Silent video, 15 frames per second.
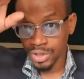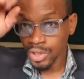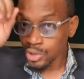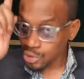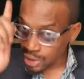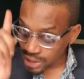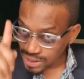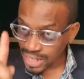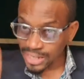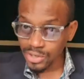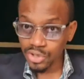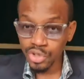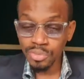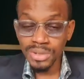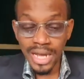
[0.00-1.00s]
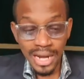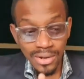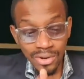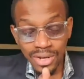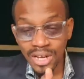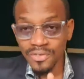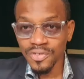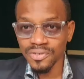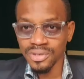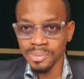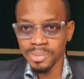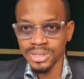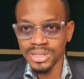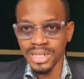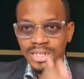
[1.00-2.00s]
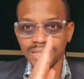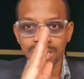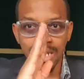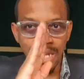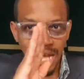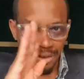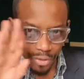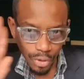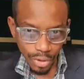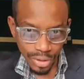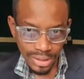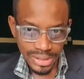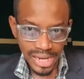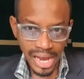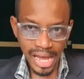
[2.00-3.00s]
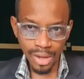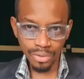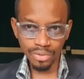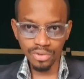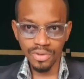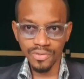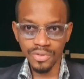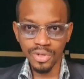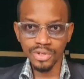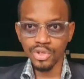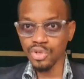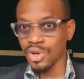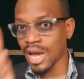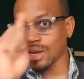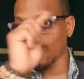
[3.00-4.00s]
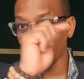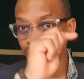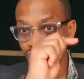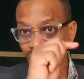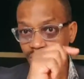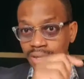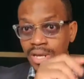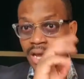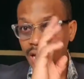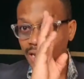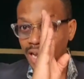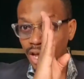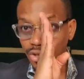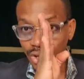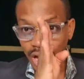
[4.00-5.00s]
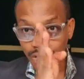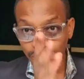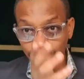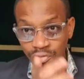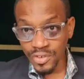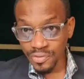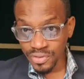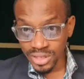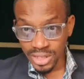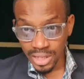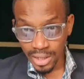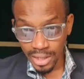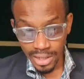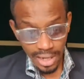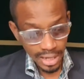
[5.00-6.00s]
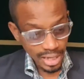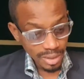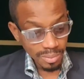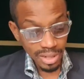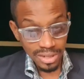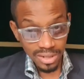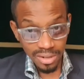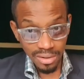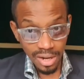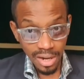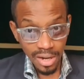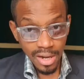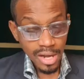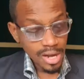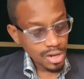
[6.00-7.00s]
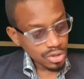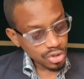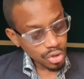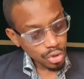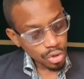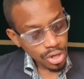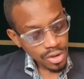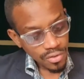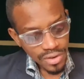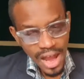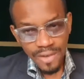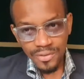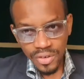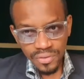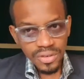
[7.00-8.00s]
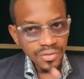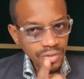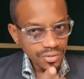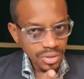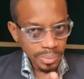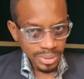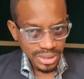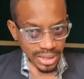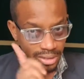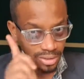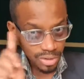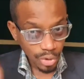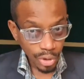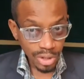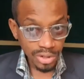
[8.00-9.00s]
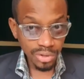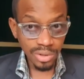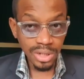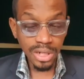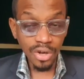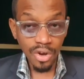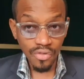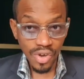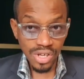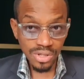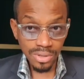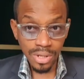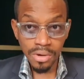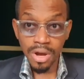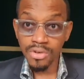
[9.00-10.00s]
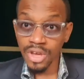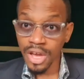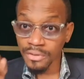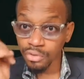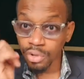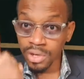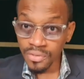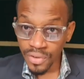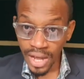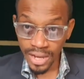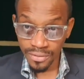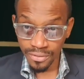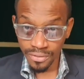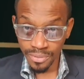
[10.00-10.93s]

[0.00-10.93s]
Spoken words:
So let's assume that another 50% have gone down to the funnel. So you had 100, now you have 50 in the engagement area. So that 50% is going to the conversion area, you have 25,